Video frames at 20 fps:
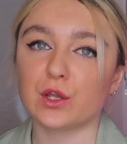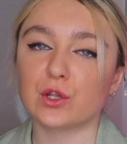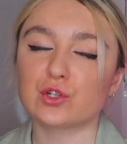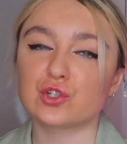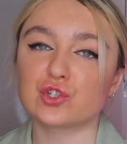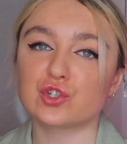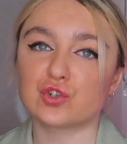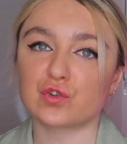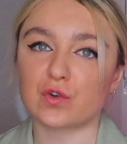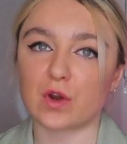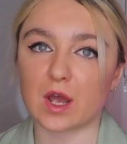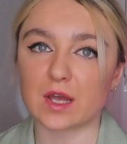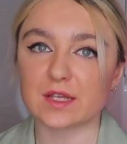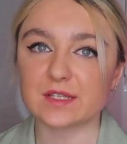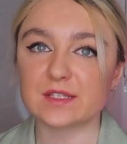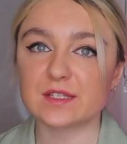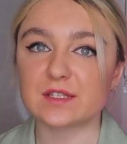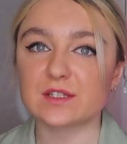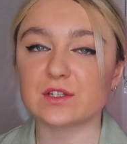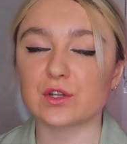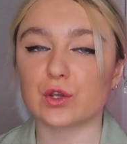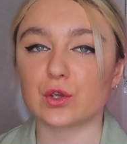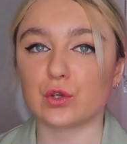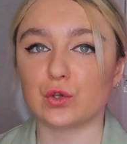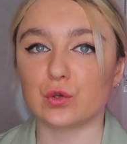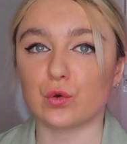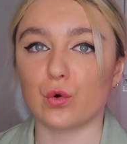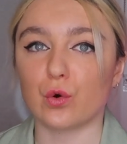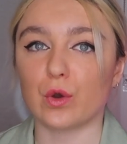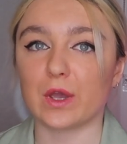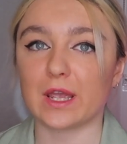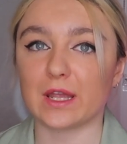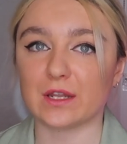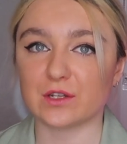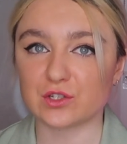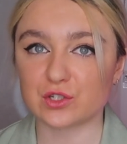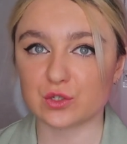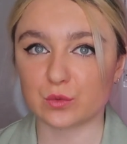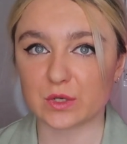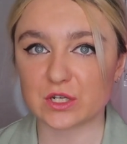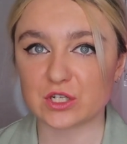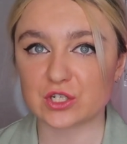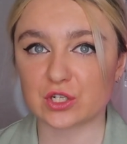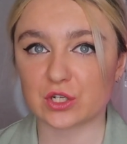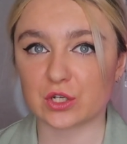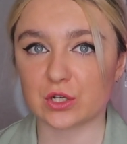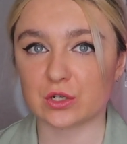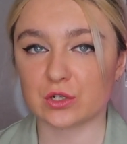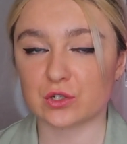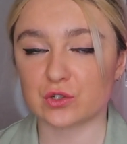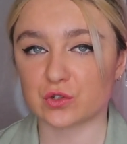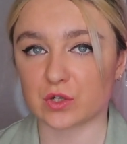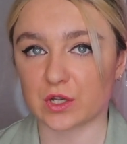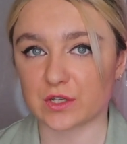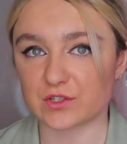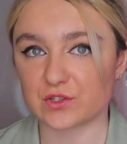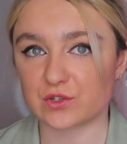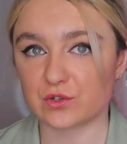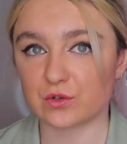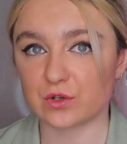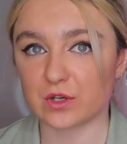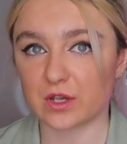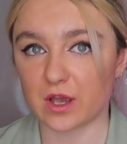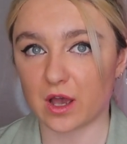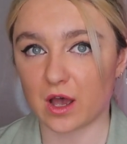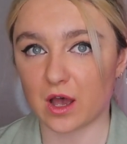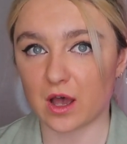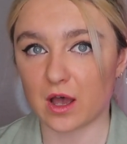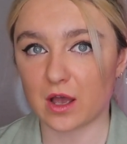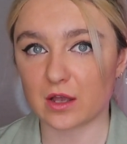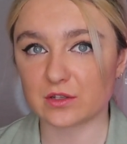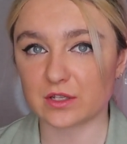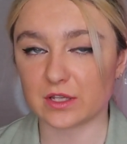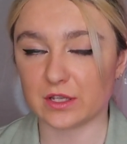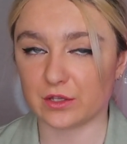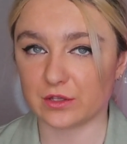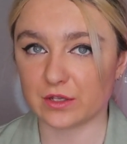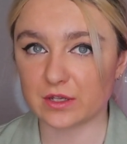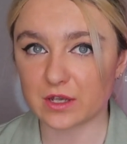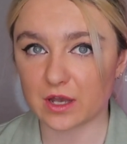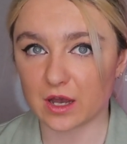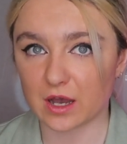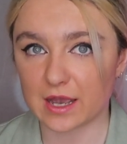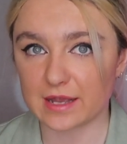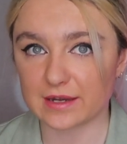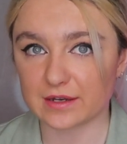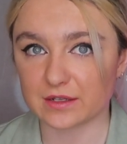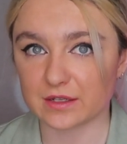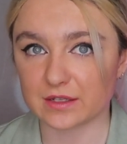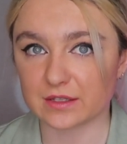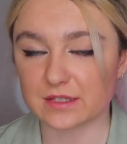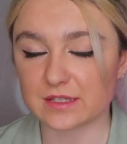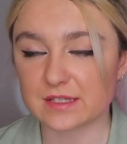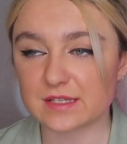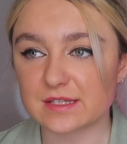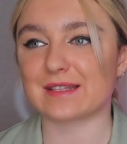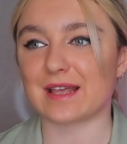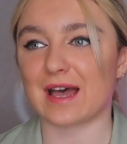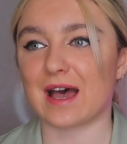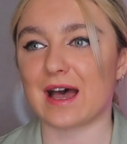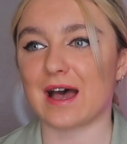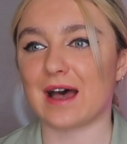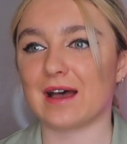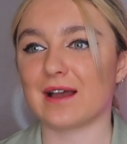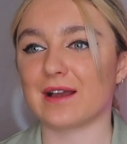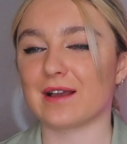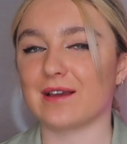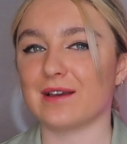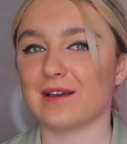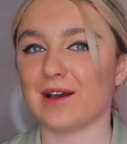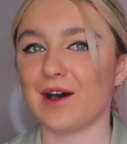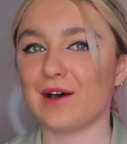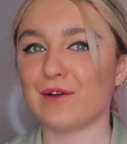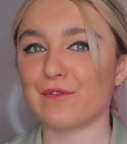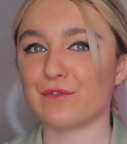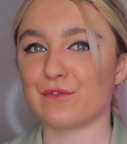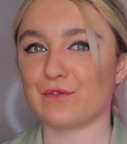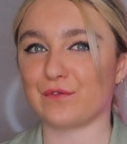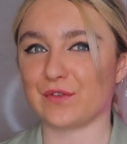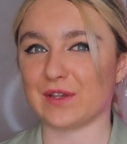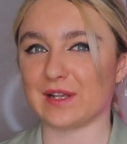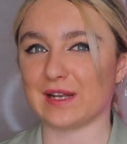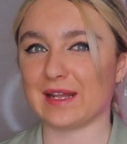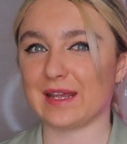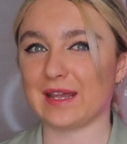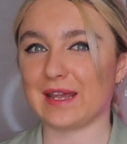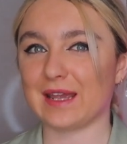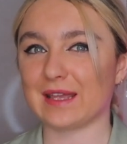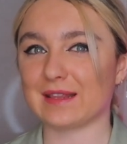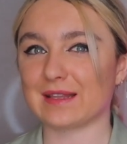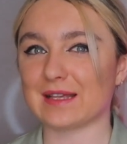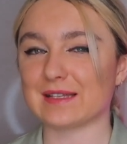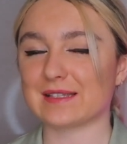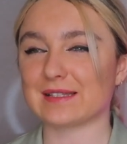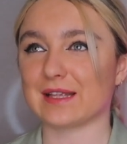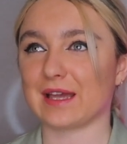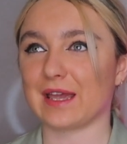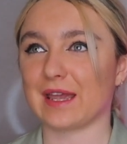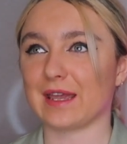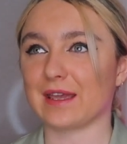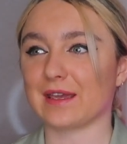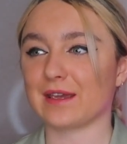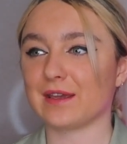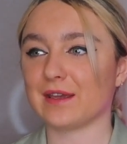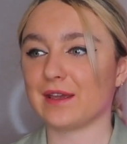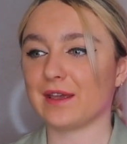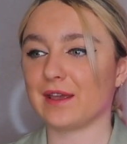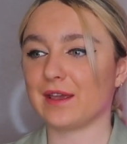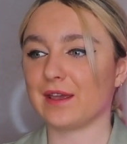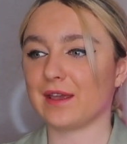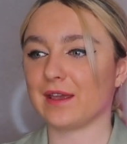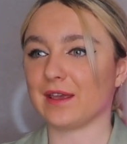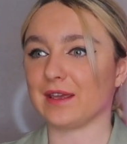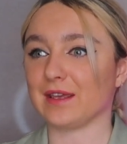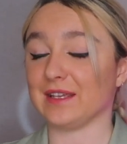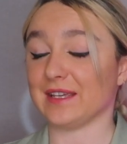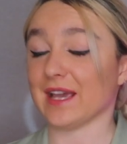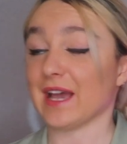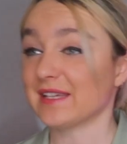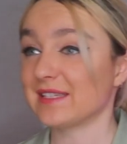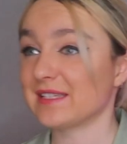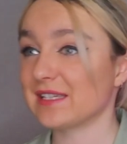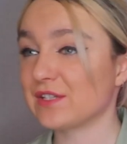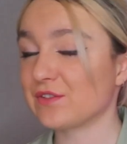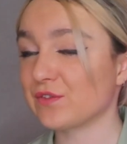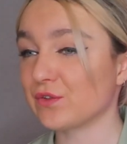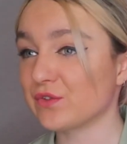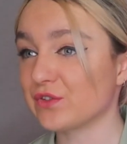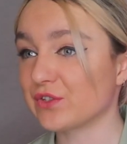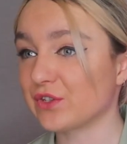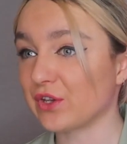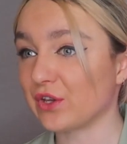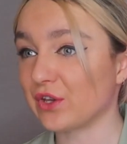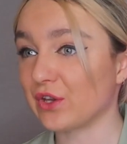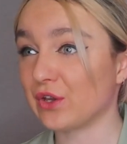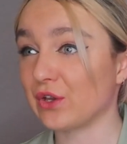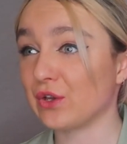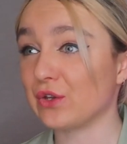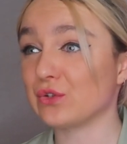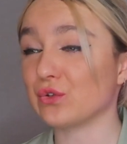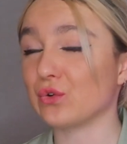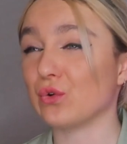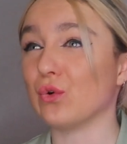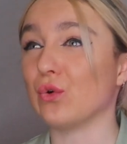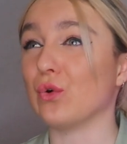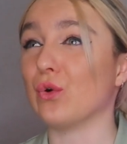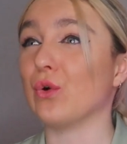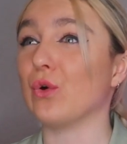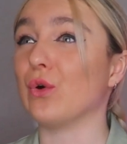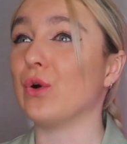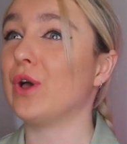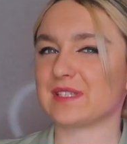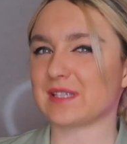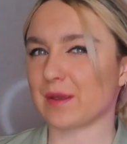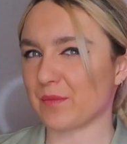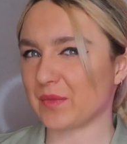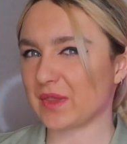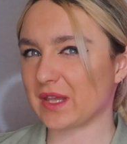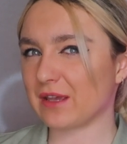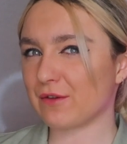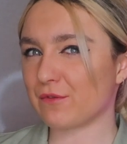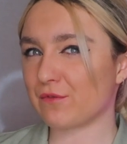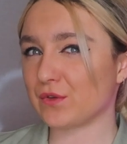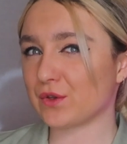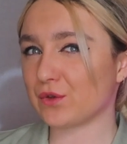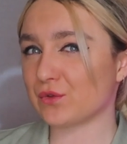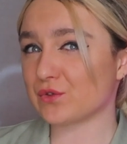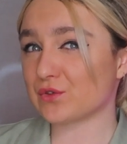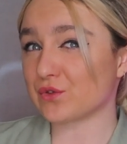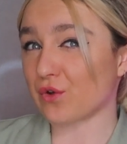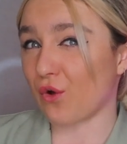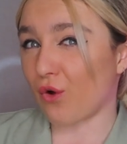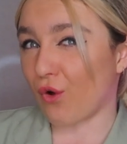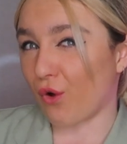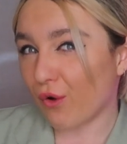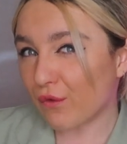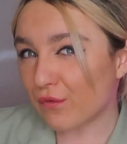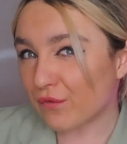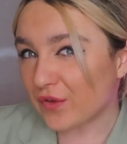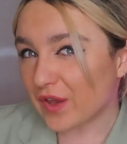trust your intuition, trust your gut, inner guidance, that gut feeling that's like, yes, this feels good, or something feels off